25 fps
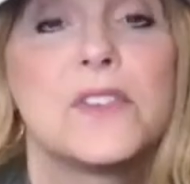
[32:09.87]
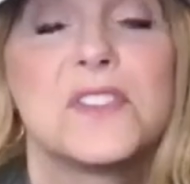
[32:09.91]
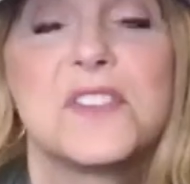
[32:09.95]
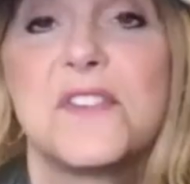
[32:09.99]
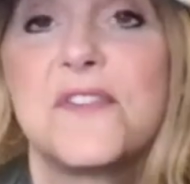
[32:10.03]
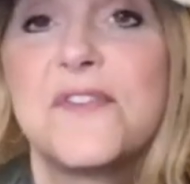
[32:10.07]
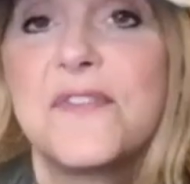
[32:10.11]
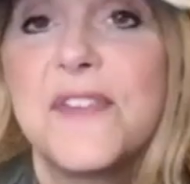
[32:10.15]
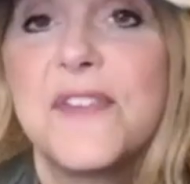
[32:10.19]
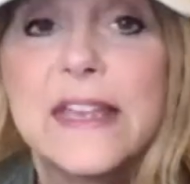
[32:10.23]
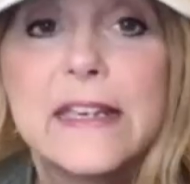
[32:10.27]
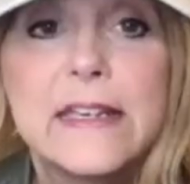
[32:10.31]

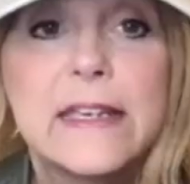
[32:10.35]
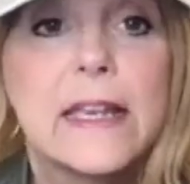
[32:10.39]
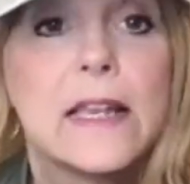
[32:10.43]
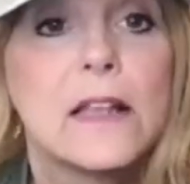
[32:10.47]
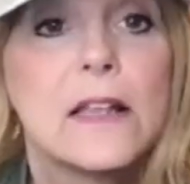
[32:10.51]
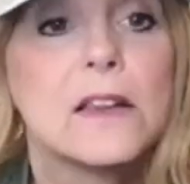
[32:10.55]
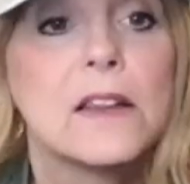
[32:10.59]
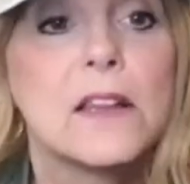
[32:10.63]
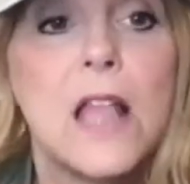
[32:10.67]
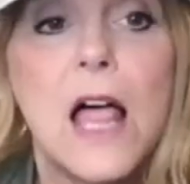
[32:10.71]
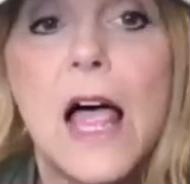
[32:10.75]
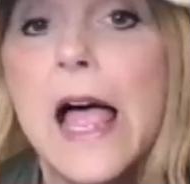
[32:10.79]
defending,
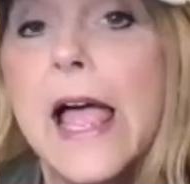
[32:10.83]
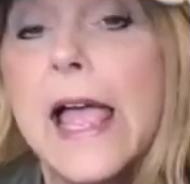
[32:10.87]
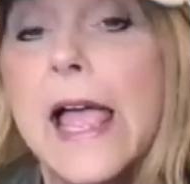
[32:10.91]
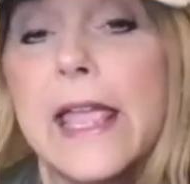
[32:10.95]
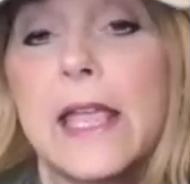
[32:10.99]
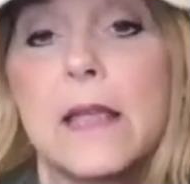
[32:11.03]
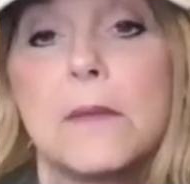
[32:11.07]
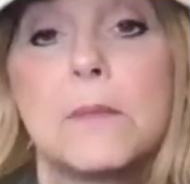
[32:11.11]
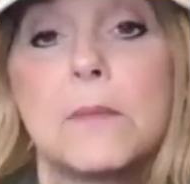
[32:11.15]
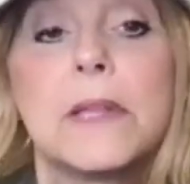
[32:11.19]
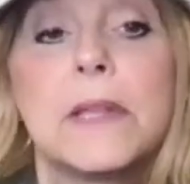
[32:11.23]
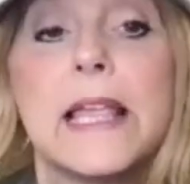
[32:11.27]

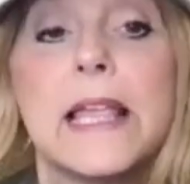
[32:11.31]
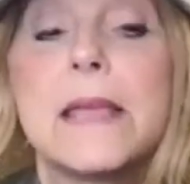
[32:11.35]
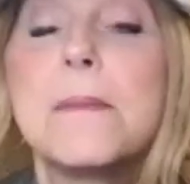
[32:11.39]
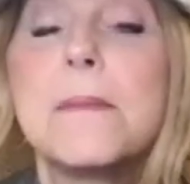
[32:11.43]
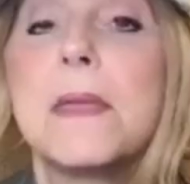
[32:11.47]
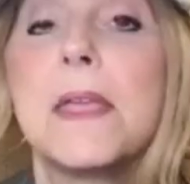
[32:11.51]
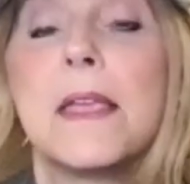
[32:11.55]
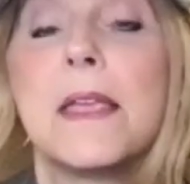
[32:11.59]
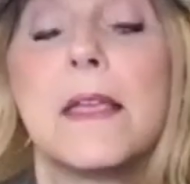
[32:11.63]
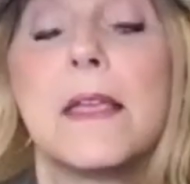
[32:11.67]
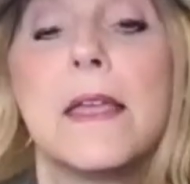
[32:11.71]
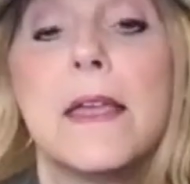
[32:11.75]
lying,
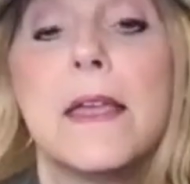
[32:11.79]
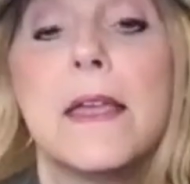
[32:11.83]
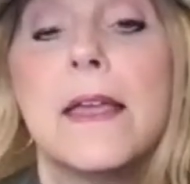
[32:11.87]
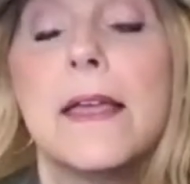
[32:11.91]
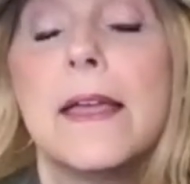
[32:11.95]
blaming,